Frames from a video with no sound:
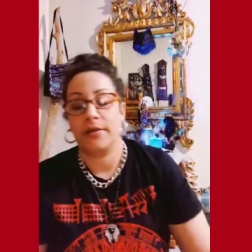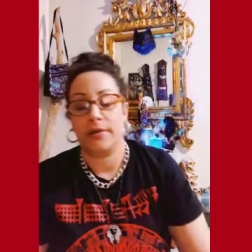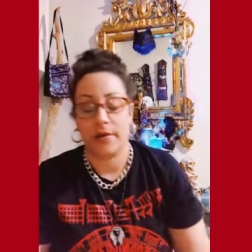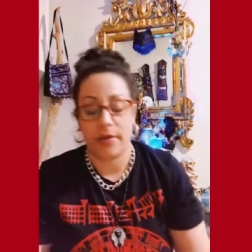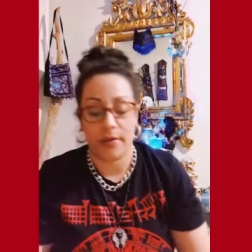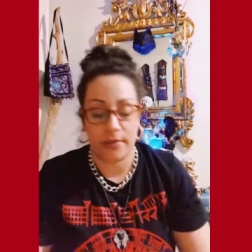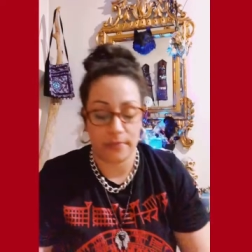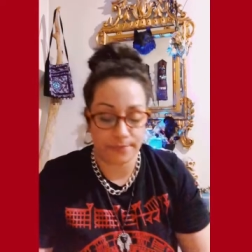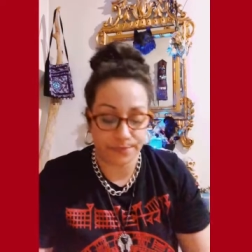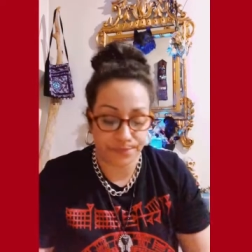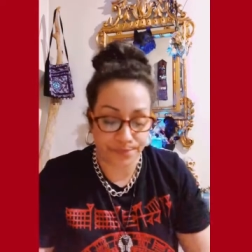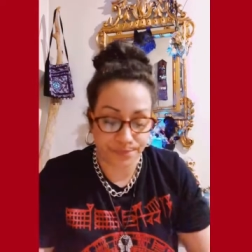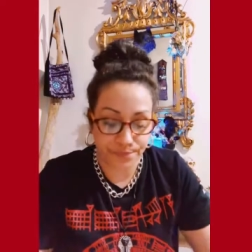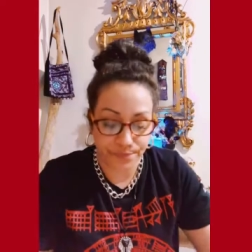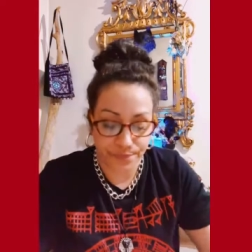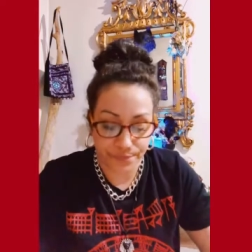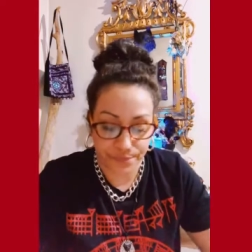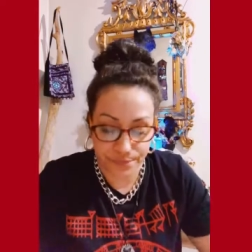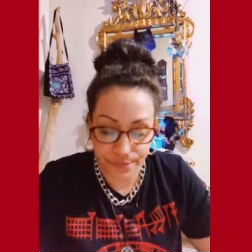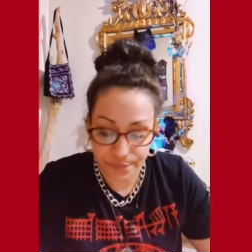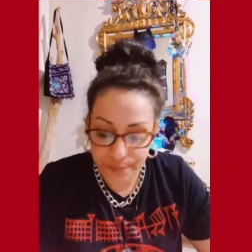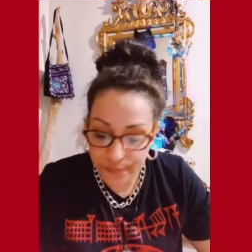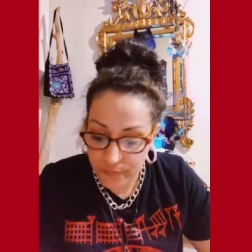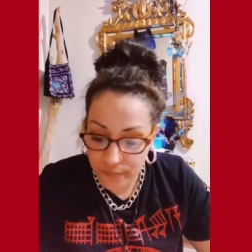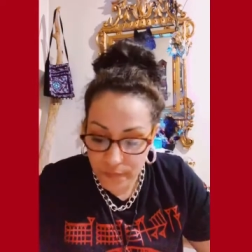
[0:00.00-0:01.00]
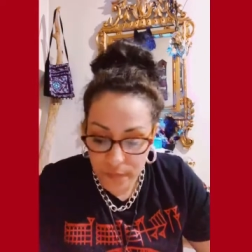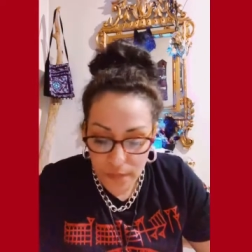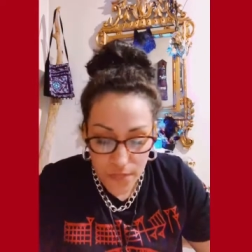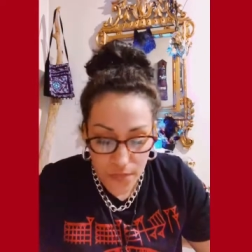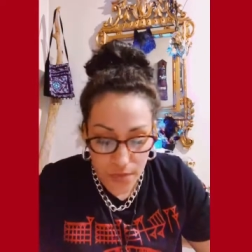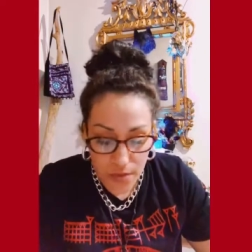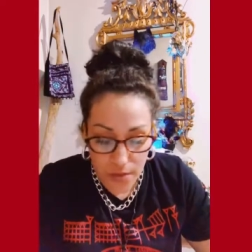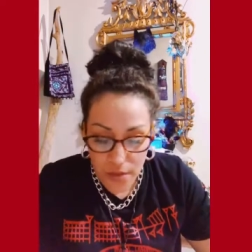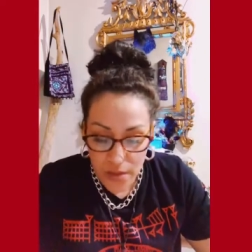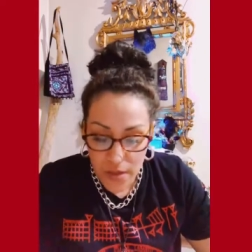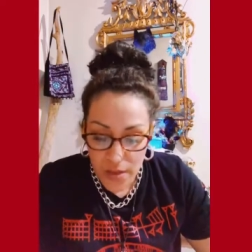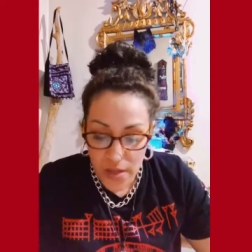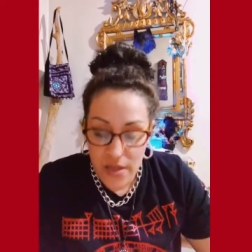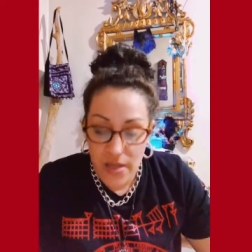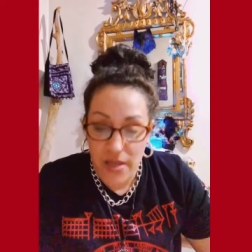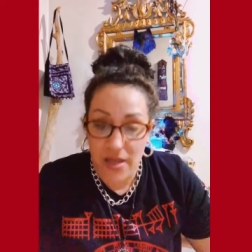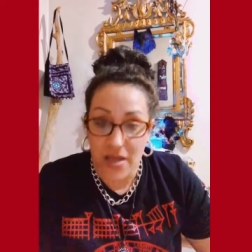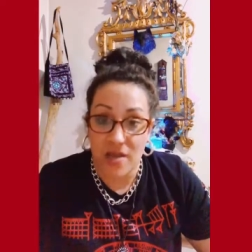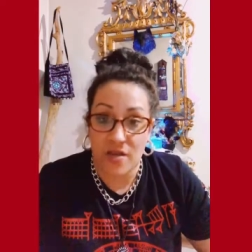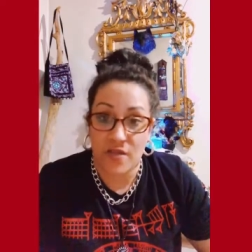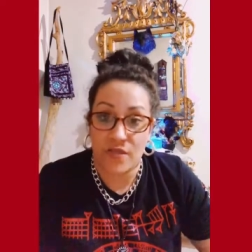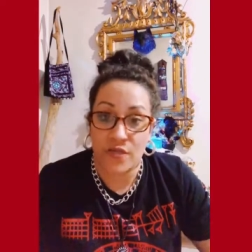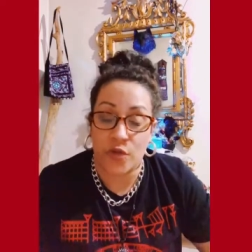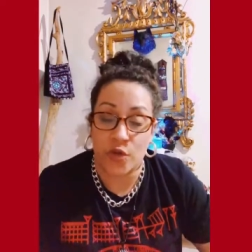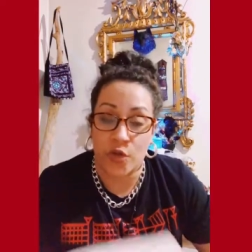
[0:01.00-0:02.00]
um,
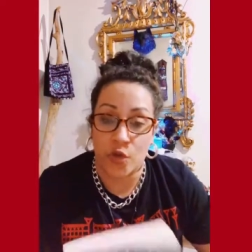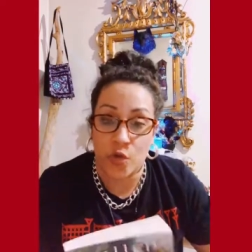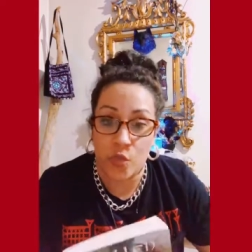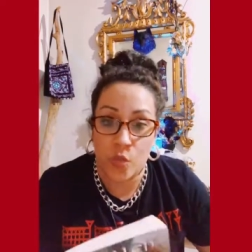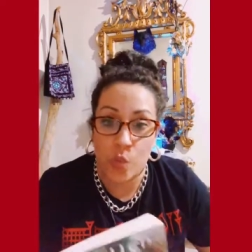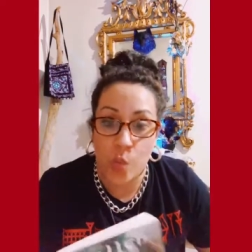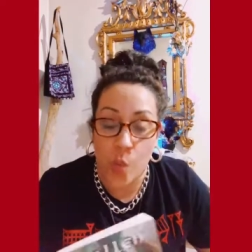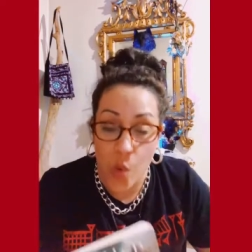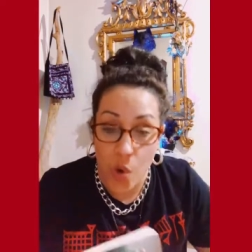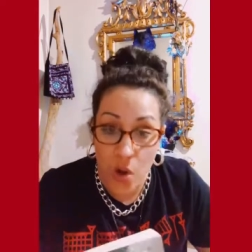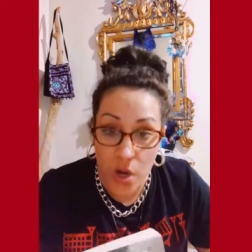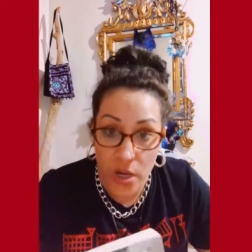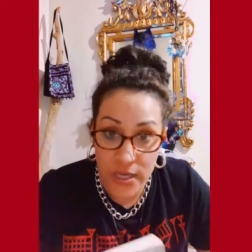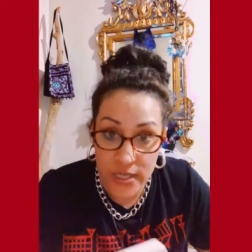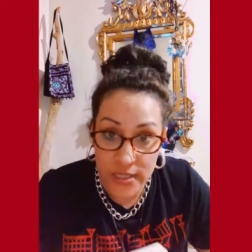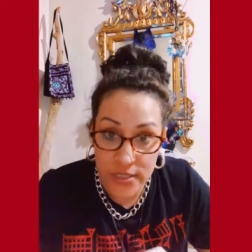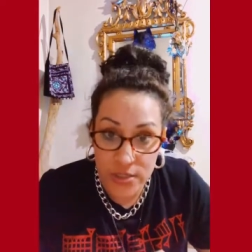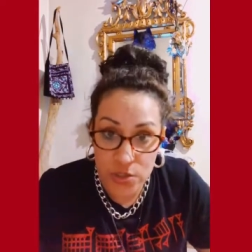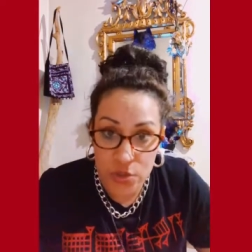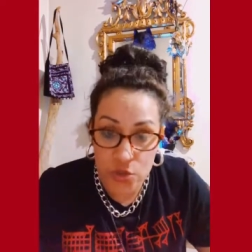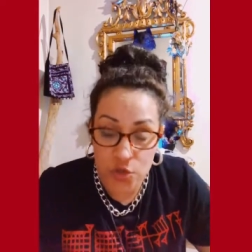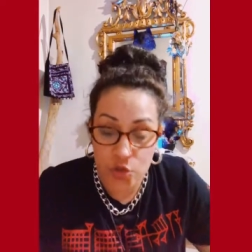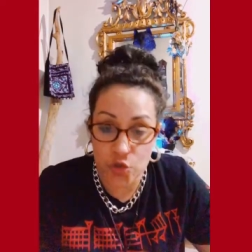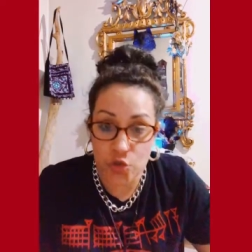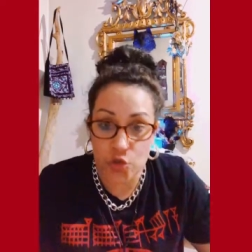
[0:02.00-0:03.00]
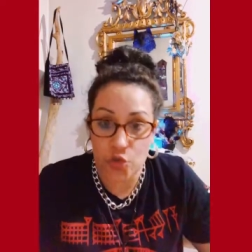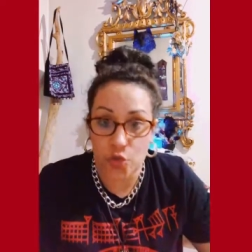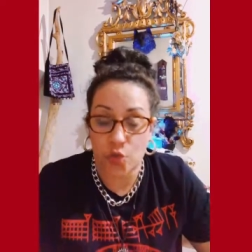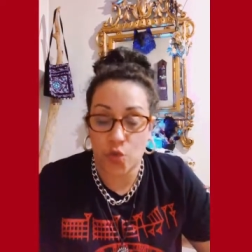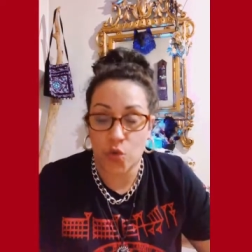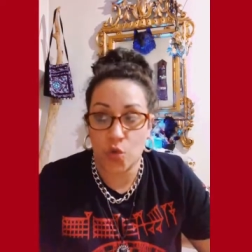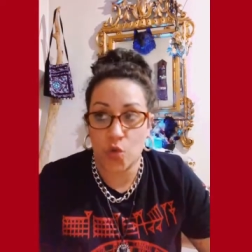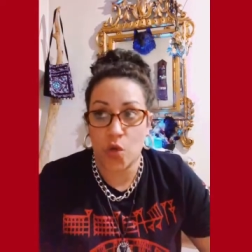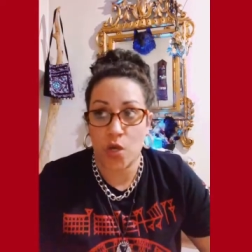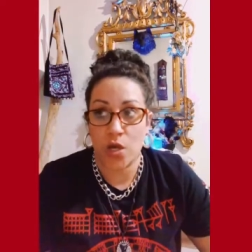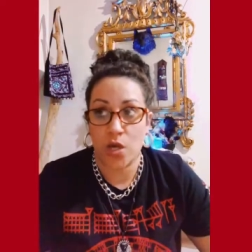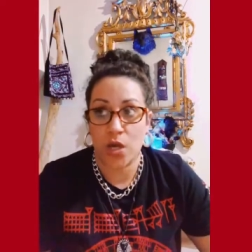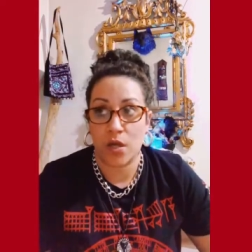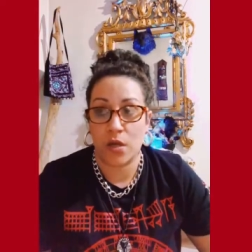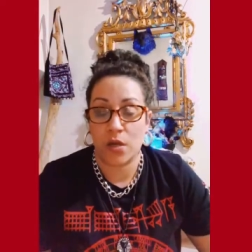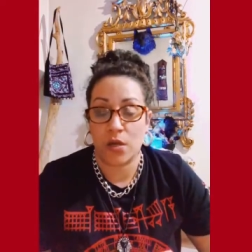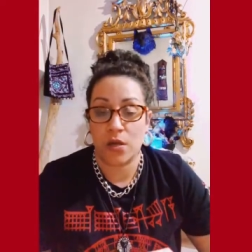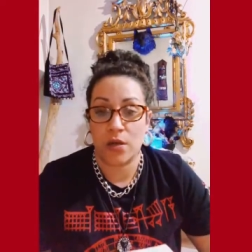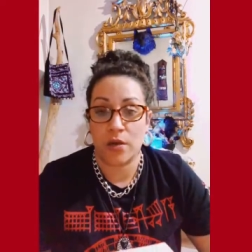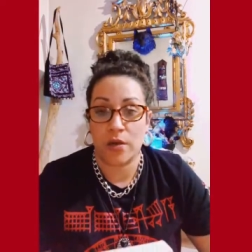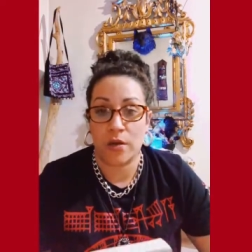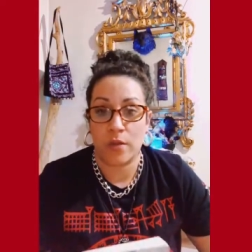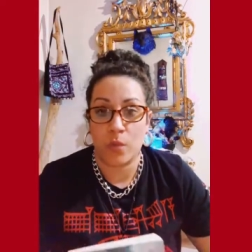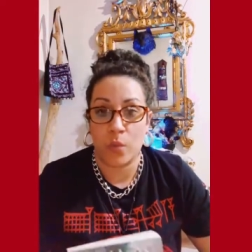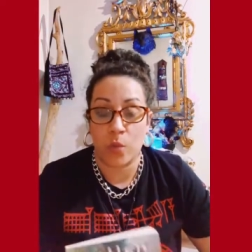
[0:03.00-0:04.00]
if you want to
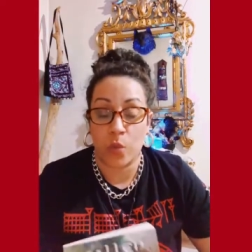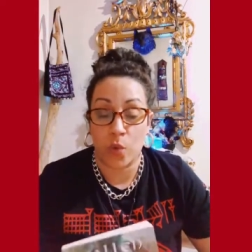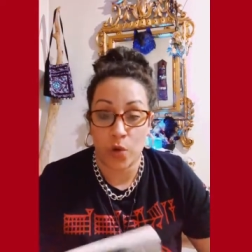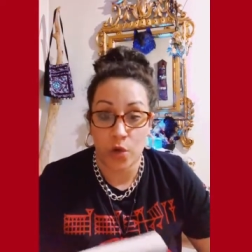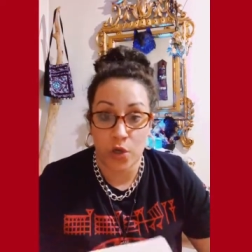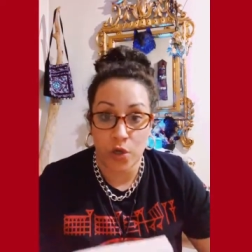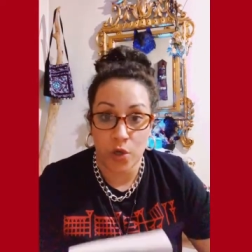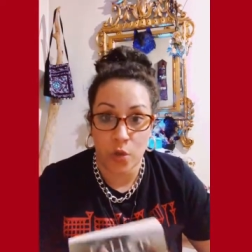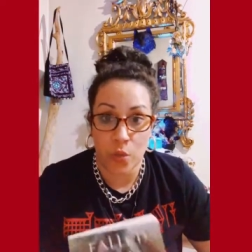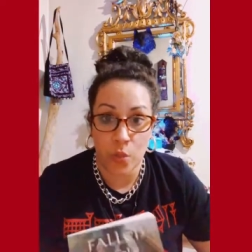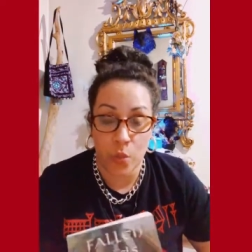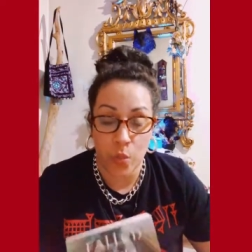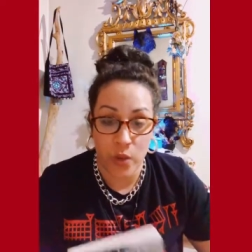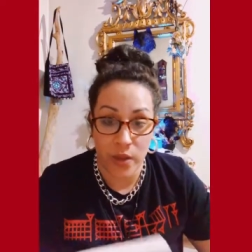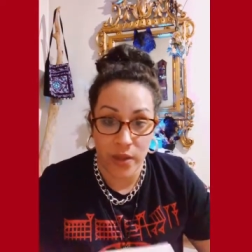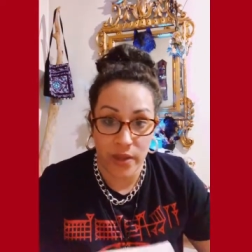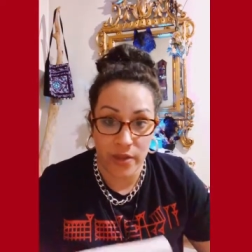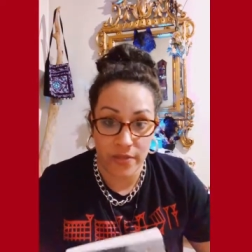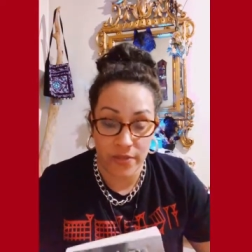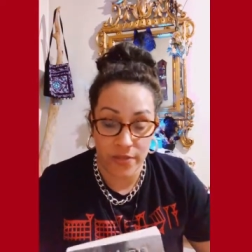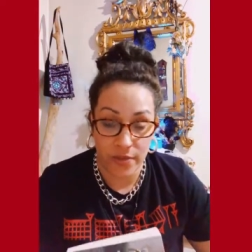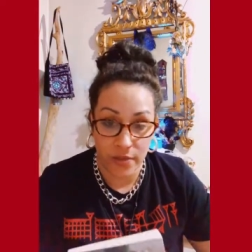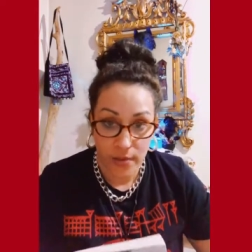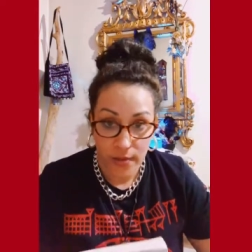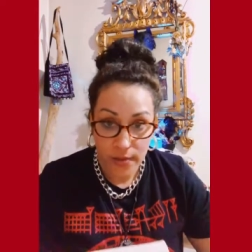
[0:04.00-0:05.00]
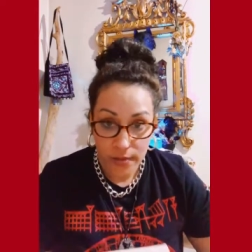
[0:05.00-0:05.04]
uh, work with